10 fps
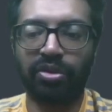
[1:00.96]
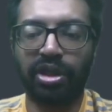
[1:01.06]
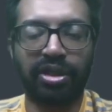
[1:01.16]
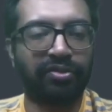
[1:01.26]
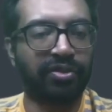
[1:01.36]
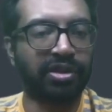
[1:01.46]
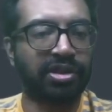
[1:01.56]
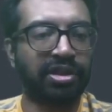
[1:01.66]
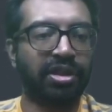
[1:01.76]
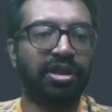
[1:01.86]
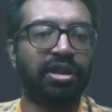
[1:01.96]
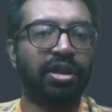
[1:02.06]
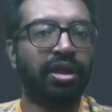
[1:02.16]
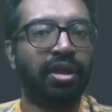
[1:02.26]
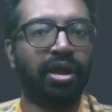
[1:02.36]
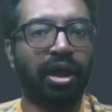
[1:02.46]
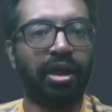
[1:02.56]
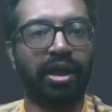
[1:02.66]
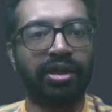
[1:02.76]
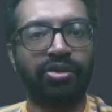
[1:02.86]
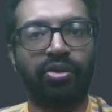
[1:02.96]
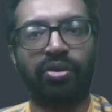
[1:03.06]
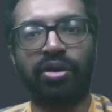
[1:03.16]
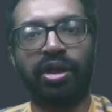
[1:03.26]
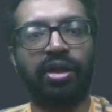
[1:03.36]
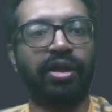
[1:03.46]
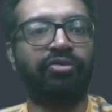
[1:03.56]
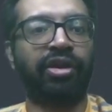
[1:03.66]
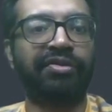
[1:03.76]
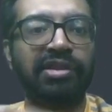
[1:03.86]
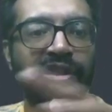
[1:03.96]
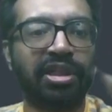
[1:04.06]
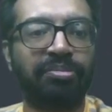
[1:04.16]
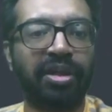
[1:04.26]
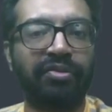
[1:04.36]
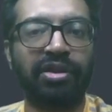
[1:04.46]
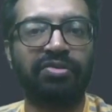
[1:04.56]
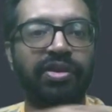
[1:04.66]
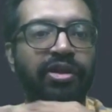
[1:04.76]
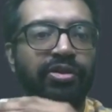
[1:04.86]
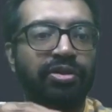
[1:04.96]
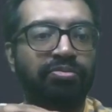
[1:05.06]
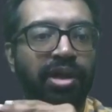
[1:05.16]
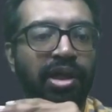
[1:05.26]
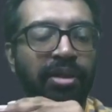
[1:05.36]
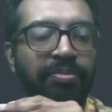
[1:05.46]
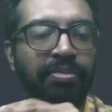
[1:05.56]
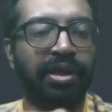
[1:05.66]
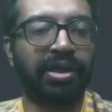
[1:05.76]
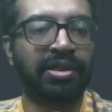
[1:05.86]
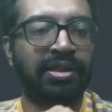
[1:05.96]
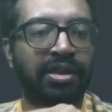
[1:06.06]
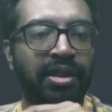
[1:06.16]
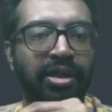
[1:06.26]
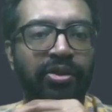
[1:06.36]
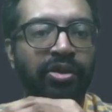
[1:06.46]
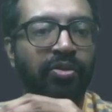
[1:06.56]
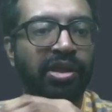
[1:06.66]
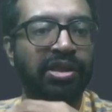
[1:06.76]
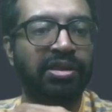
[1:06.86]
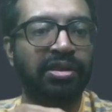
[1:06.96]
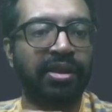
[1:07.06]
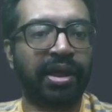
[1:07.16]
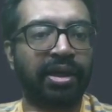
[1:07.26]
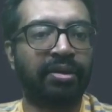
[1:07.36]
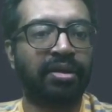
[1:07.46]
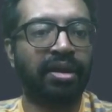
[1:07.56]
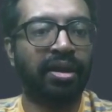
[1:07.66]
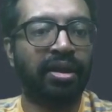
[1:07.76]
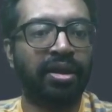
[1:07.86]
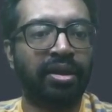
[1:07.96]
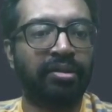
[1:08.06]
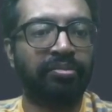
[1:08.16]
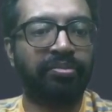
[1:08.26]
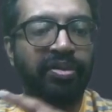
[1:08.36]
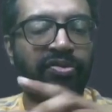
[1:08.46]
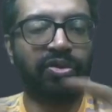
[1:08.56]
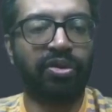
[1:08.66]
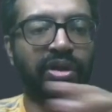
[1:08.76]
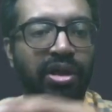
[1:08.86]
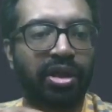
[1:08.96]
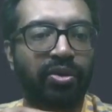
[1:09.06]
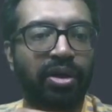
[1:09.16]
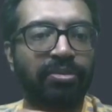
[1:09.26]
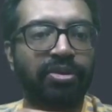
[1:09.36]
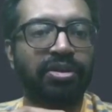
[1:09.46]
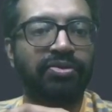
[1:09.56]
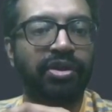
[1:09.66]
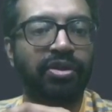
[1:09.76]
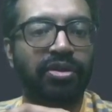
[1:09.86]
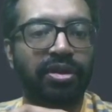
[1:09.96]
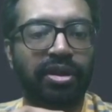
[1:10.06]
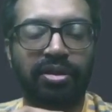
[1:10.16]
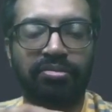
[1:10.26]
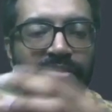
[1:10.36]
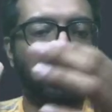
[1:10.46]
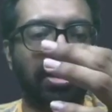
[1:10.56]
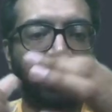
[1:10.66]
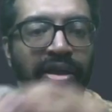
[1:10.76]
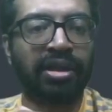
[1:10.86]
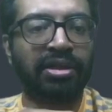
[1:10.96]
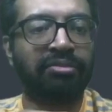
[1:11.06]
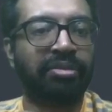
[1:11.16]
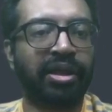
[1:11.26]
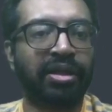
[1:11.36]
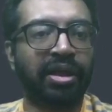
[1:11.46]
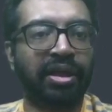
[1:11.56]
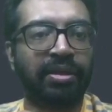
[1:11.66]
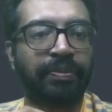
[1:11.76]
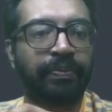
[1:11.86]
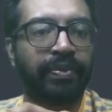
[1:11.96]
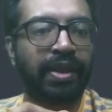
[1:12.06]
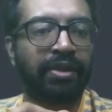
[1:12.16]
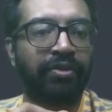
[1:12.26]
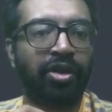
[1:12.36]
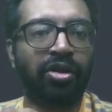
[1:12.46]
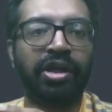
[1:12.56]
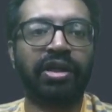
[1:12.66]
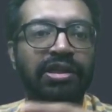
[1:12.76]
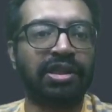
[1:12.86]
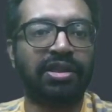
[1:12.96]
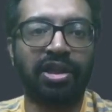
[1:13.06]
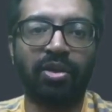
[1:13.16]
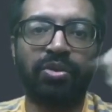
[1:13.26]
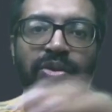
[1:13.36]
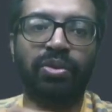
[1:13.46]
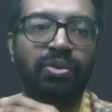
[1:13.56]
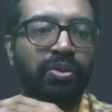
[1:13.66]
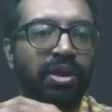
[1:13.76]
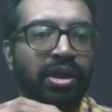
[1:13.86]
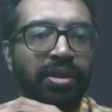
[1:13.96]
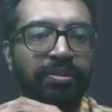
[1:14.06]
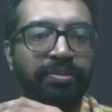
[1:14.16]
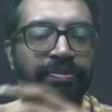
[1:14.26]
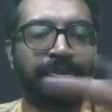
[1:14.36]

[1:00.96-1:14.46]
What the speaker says: to write a function here. As you could, if you haven't seen the previous videos, please, you need to watch that before you come to this video. The reason being that we already discussed how to